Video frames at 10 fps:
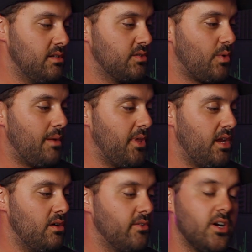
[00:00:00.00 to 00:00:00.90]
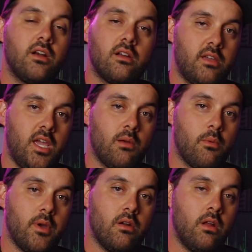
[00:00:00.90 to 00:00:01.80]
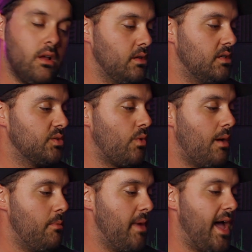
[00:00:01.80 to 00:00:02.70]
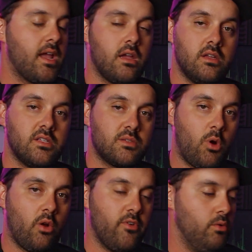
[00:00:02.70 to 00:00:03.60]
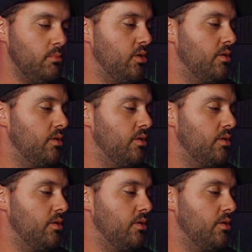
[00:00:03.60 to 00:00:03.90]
Swap that over, camera mode, swap it back, smartphone mode.